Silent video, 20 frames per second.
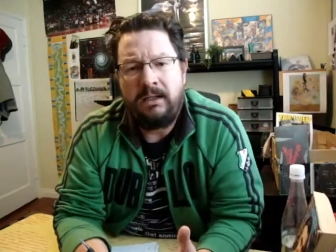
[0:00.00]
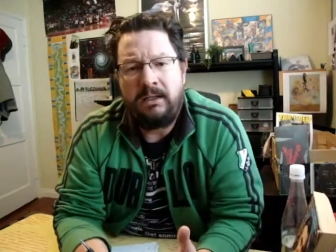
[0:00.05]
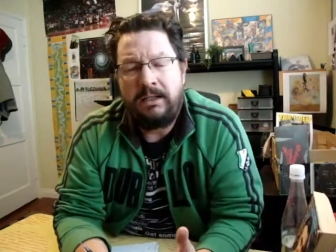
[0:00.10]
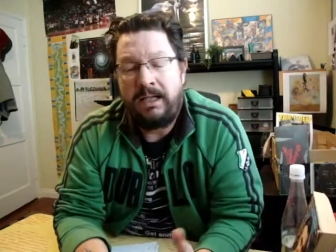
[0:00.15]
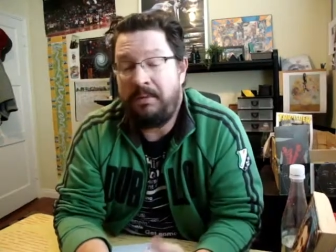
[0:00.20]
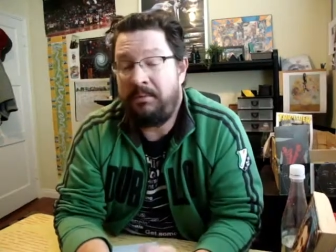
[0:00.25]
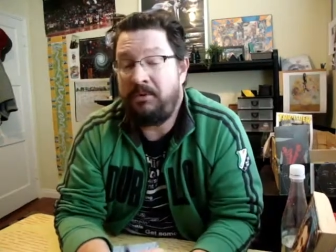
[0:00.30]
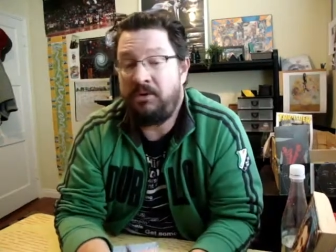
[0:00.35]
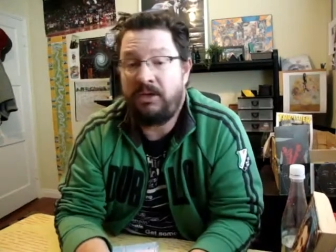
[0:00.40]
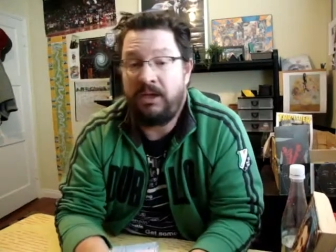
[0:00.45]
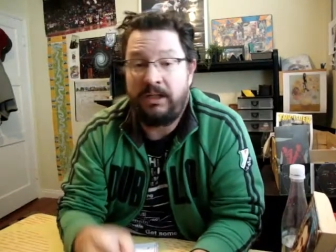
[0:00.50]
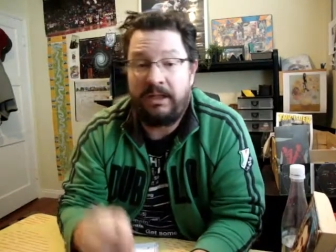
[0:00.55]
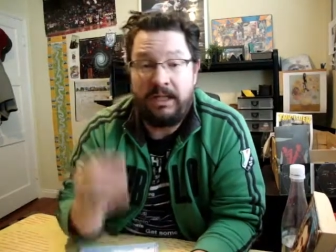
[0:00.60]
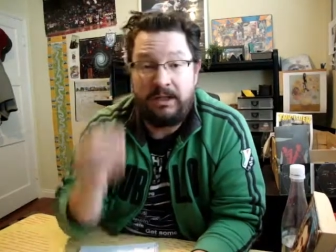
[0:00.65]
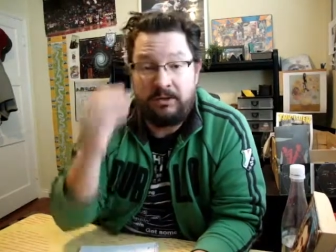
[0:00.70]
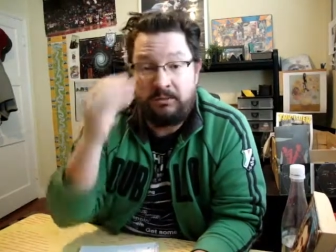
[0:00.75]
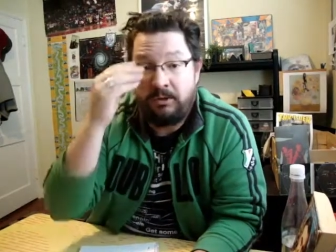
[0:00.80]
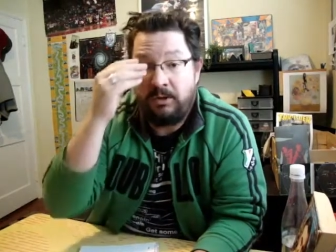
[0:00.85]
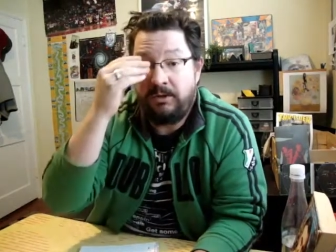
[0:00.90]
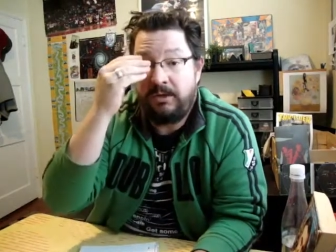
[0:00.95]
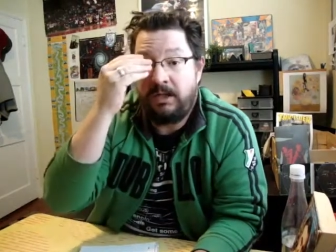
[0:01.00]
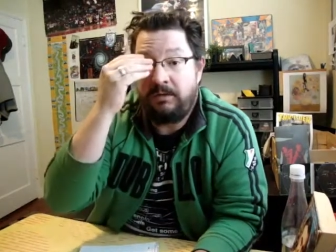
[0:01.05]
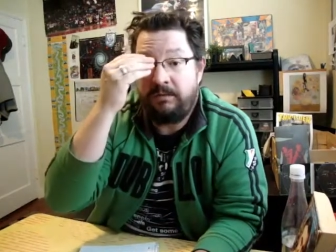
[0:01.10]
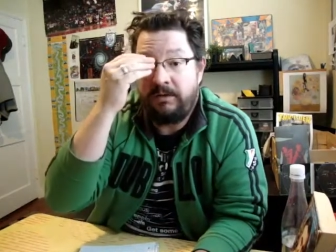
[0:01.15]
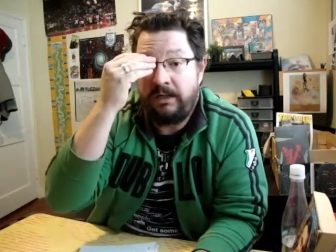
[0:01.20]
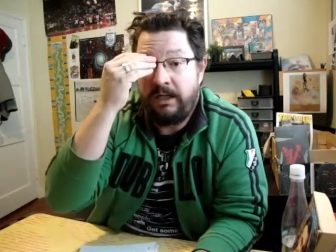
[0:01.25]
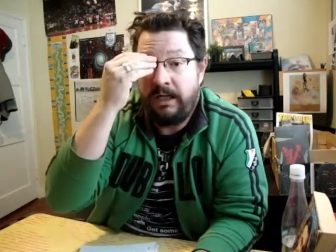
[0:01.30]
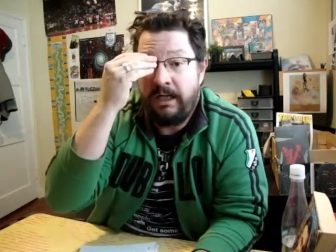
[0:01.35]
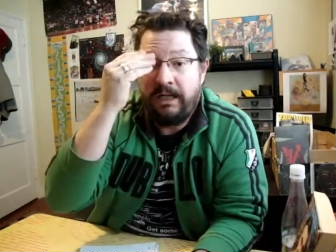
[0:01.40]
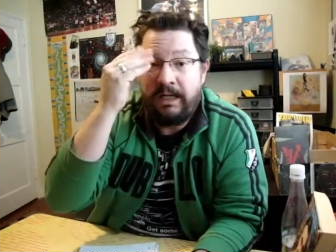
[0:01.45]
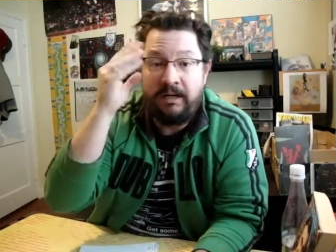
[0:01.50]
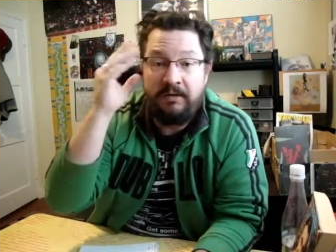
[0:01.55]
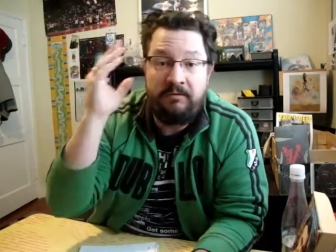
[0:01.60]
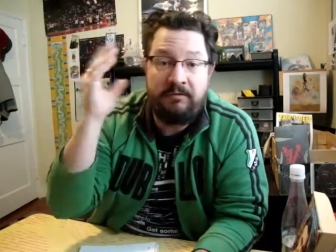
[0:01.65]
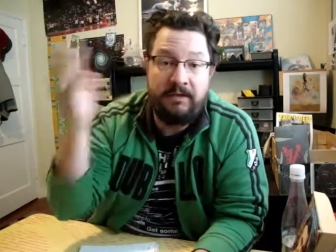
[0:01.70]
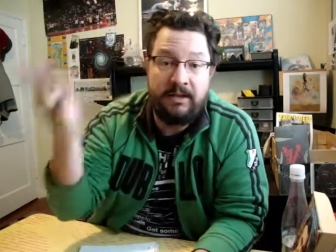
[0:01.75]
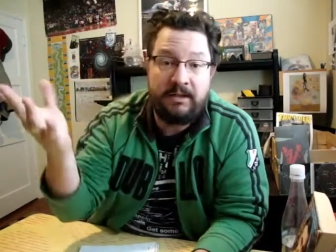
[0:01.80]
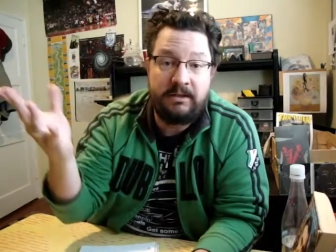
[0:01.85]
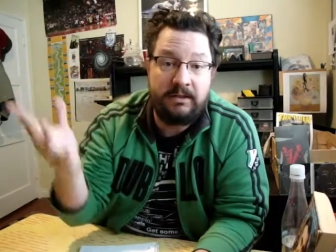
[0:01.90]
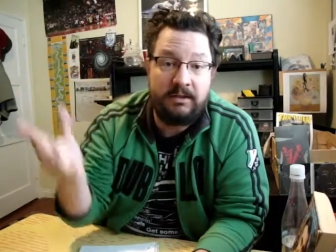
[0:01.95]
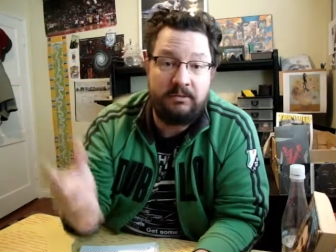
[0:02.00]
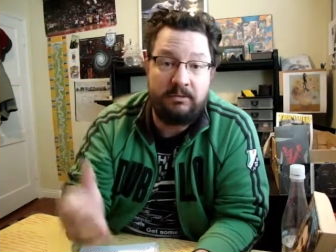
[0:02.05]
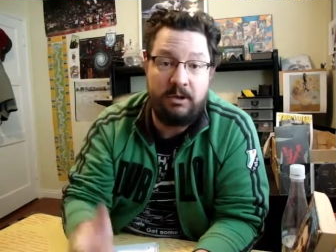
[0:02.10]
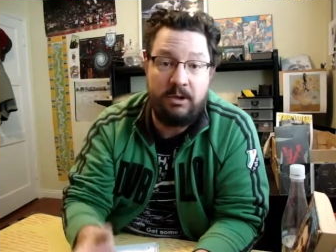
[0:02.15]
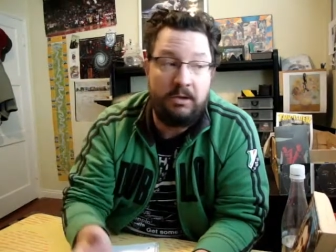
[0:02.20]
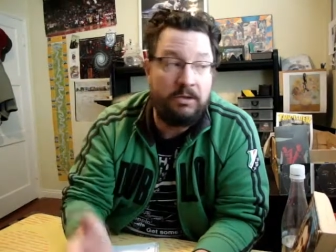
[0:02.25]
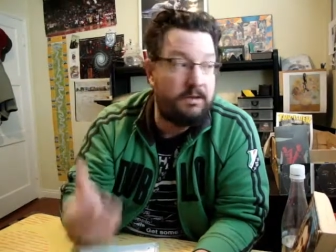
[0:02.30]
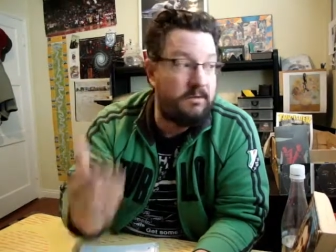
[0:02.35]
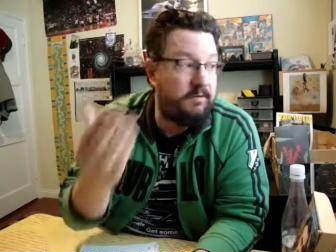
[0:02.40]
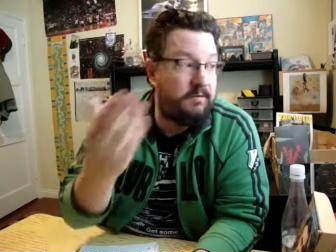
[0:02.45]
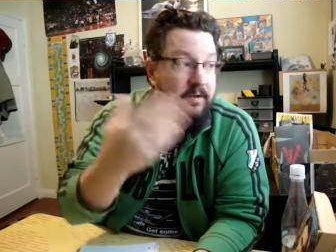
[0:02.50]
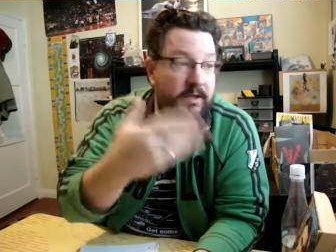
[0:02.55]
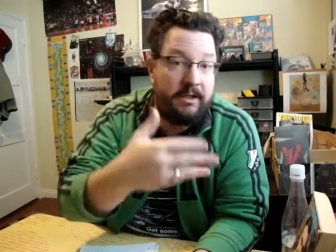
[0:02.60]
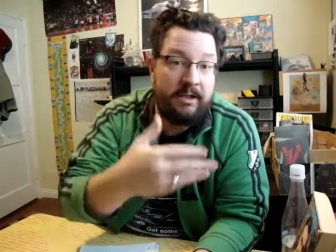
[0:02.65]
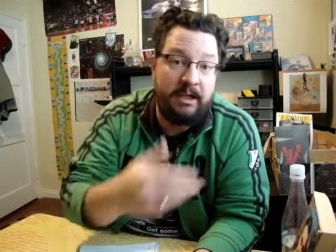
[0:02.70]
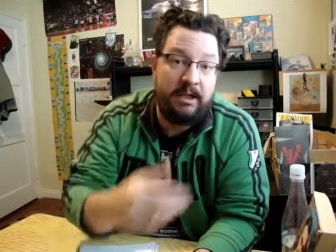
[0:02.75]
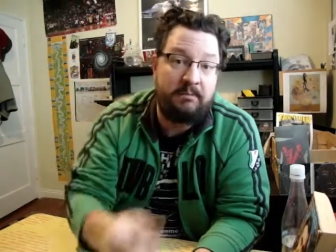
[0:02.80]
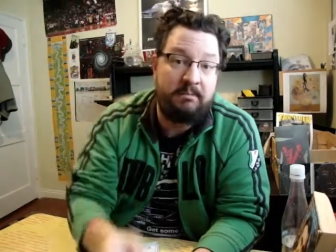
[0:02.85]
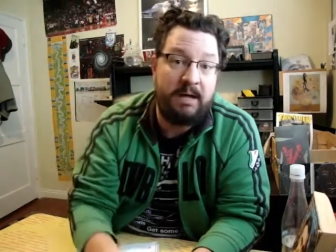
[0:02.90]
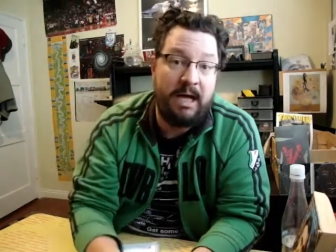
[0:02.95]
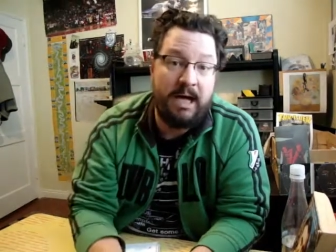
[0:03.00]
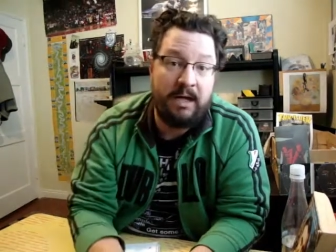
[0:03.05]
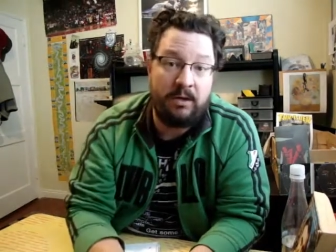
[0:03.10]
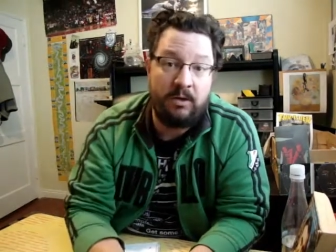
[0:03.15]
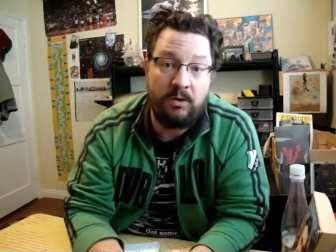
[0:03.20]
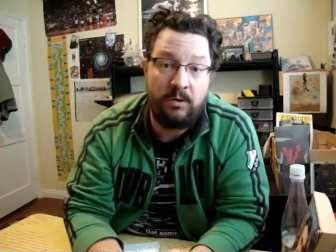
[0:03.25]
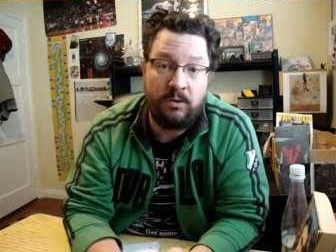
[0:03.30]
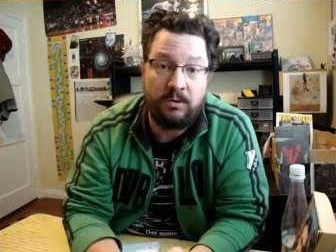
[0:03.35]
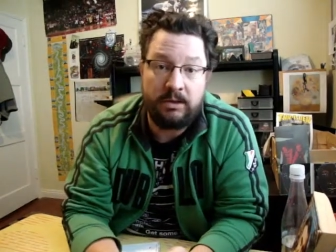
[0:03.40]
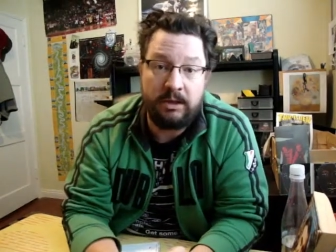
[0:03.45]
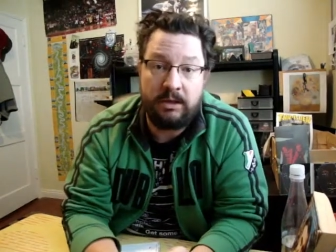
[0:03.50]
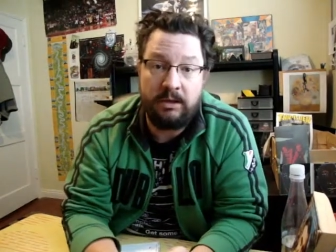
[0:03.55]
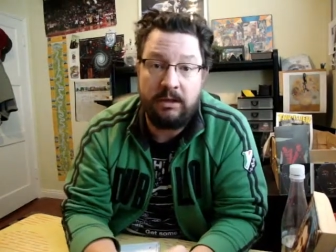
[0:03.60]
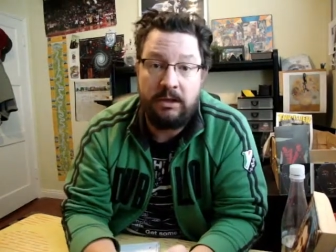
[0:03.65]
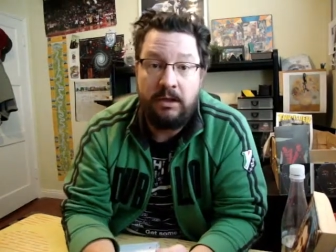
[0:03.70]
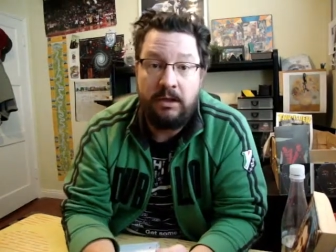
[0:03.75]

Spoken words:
They've been shutting down the roads every night and fixing the roads and filling in potholes and